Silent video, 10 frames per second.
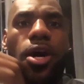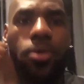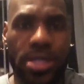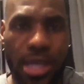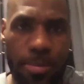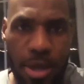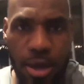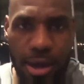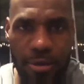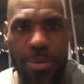Yo, what's
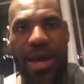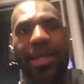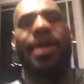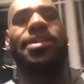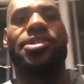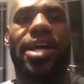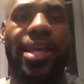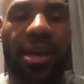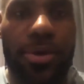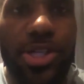up, y'all? Everybody got
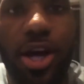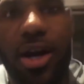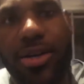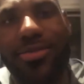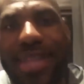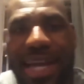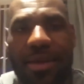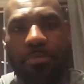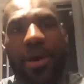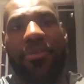to check in with y'all.
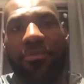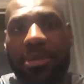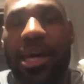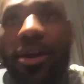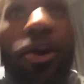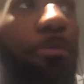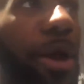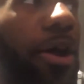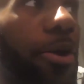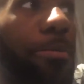Taking a break from dinner.
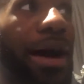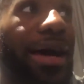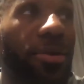Hope y'all don't